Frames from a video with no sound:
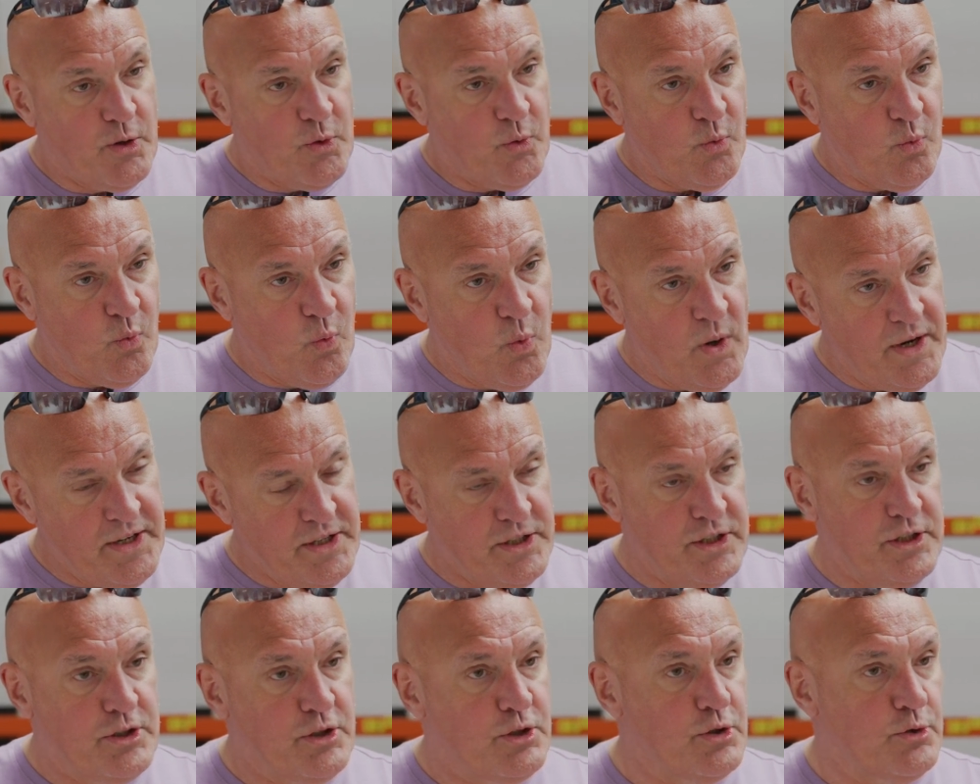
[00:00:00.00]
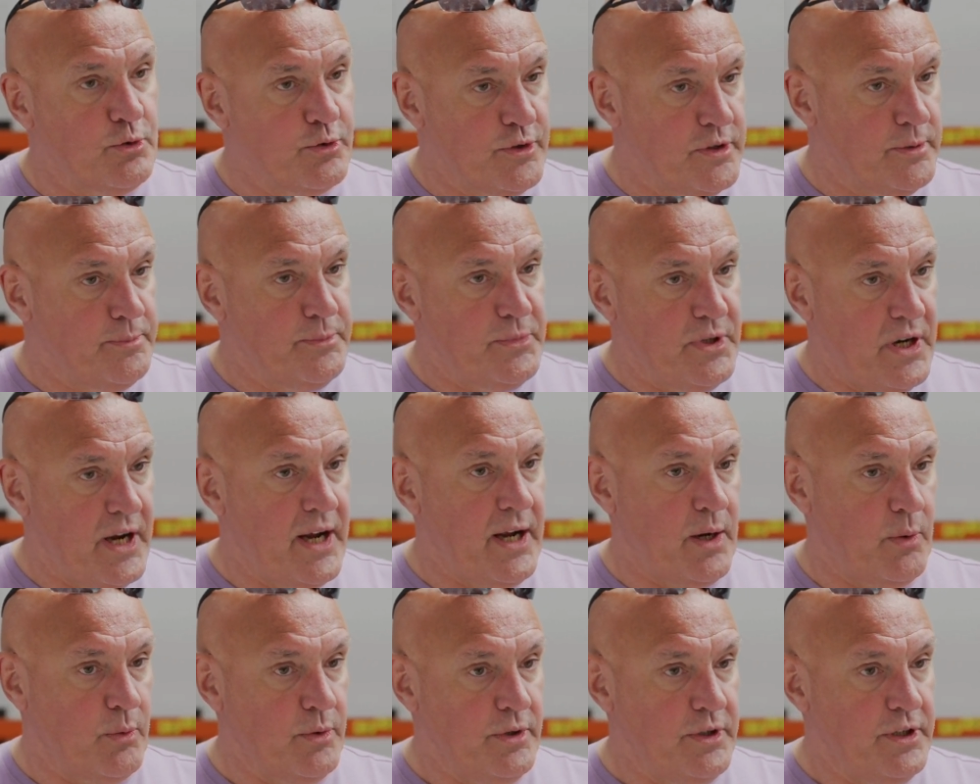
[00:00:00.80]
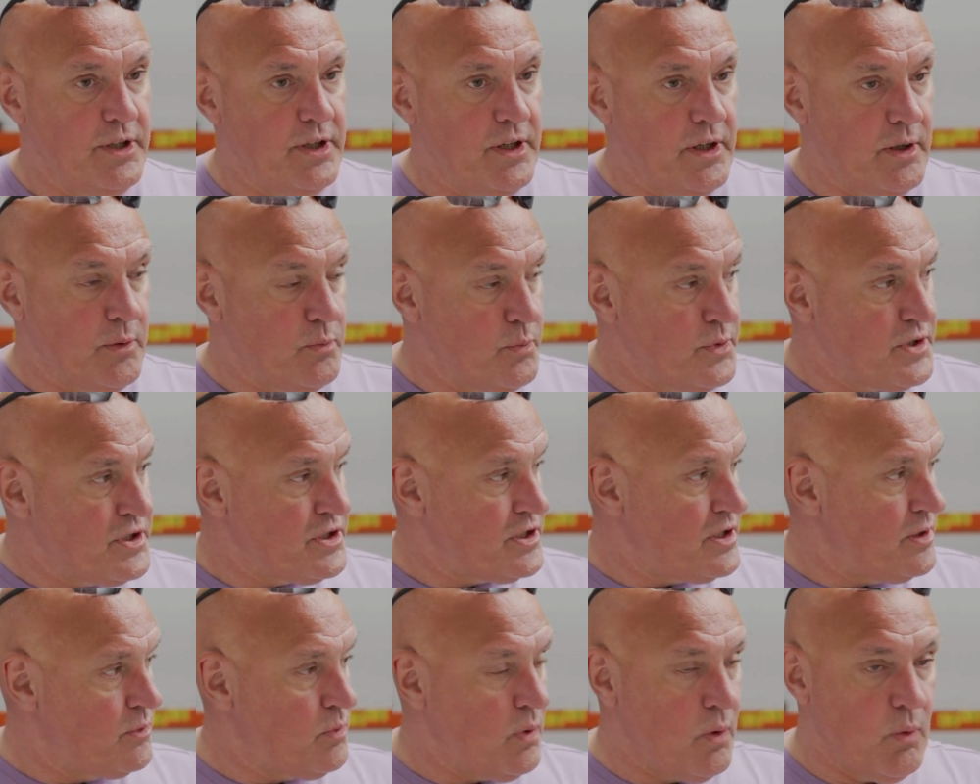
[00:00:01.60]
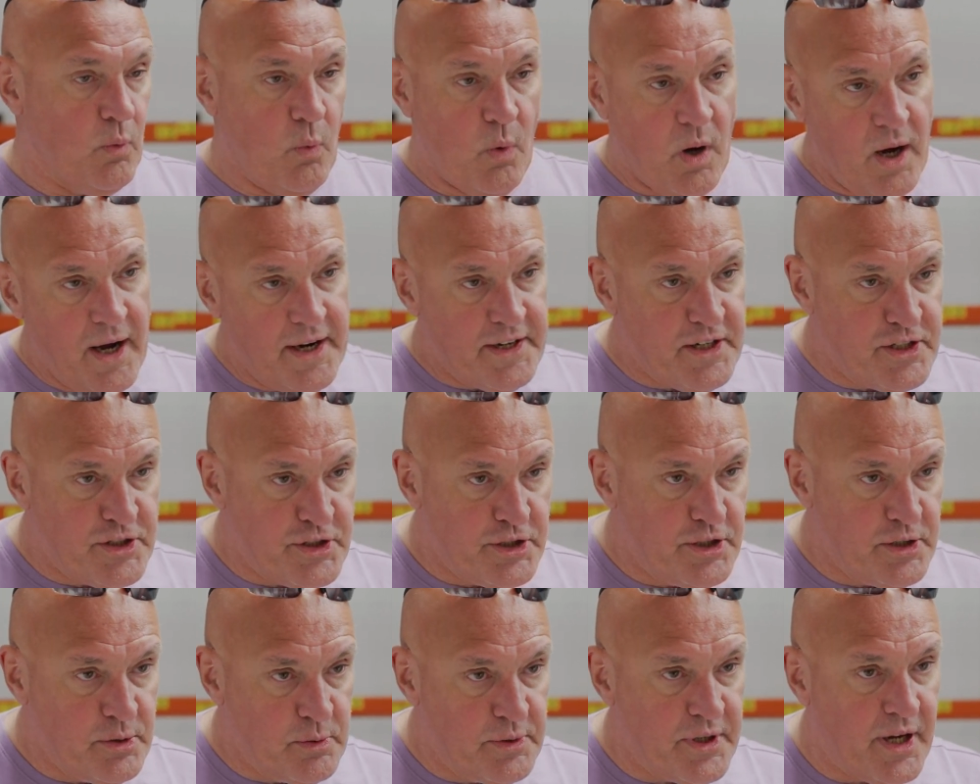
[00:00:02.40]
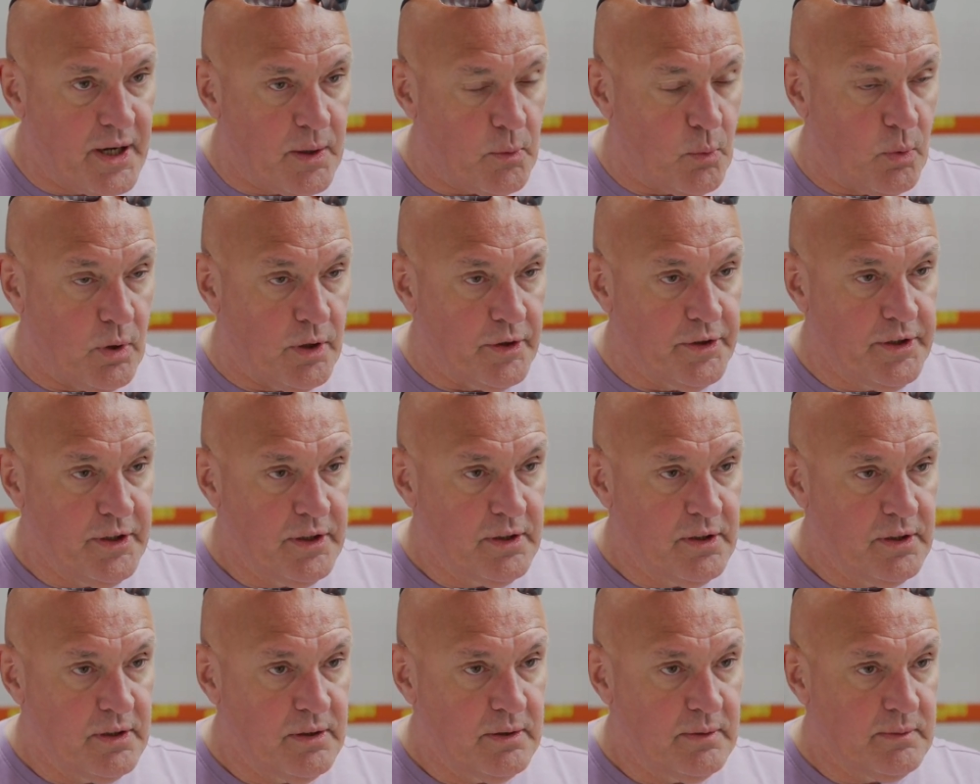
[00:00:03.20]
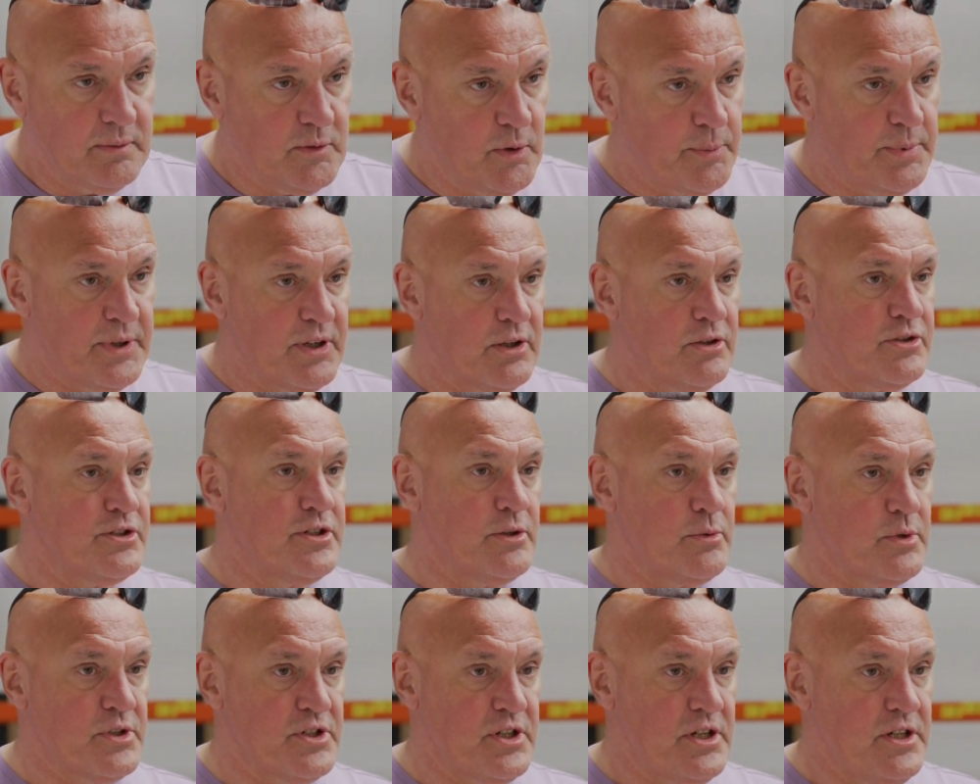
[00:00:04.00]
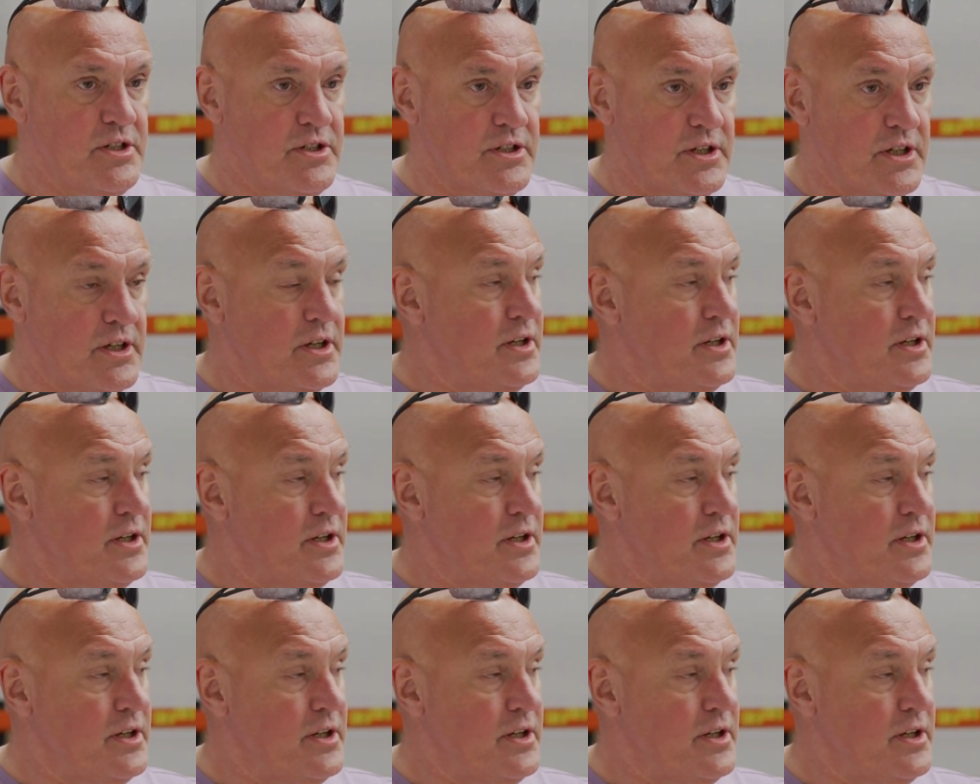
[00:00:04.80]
When you took them round and we said, well, why did you do that one? Well, because it was easy.